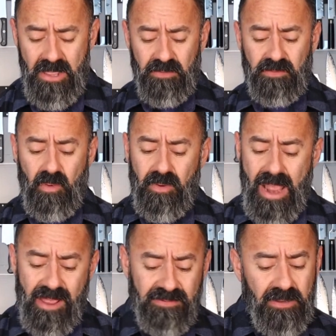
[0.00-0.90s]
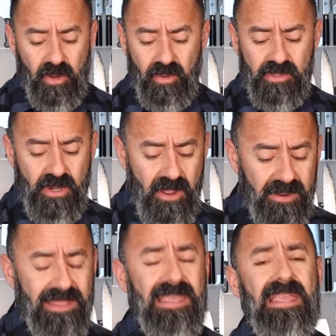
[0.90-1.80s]
So guys at Kershaw,
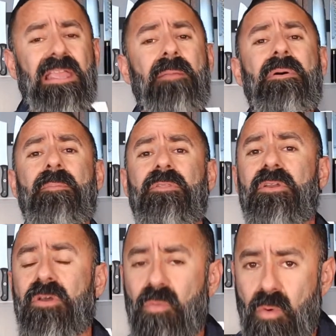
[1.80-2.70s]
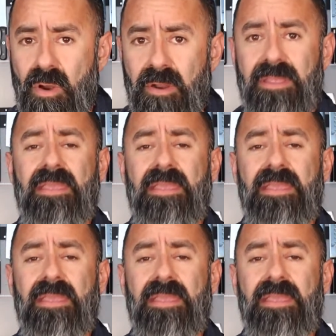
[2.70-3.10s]
keep up the good work,